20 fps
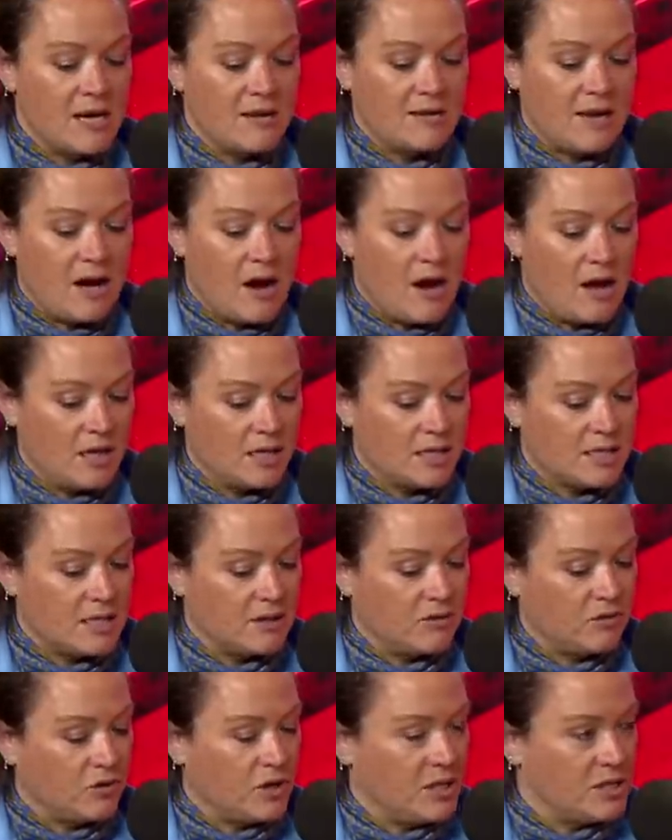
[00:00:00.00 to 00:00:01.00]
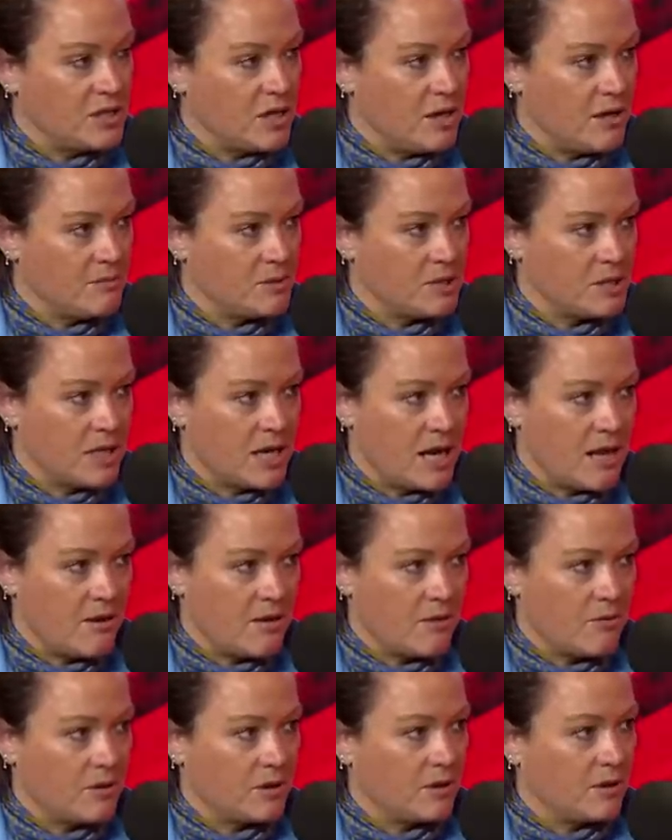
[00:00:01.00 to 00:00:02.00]
they holidayed three times
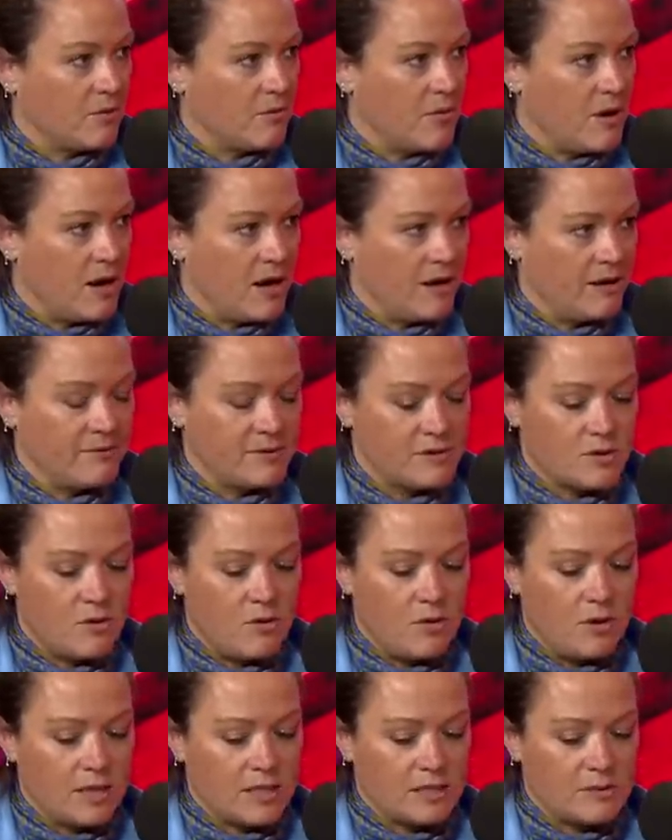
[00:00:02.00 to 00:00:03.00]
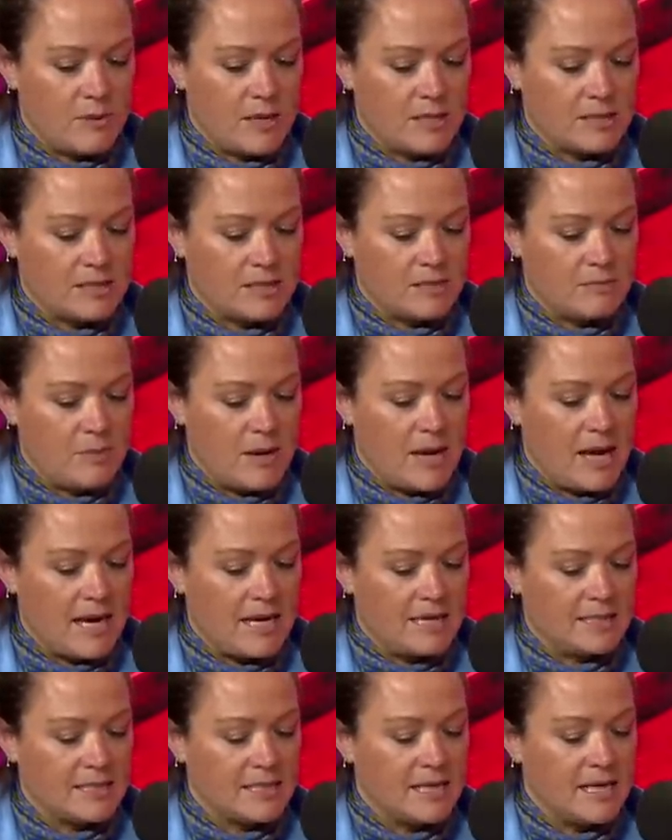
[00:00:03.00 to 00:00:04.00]
together with their wives, all expenses
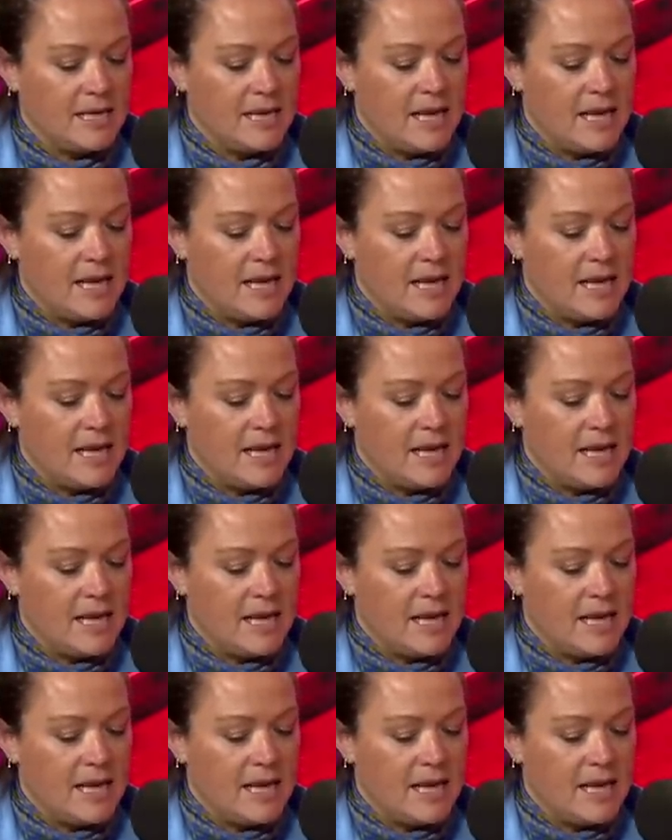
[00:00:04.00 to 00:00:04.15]
paid.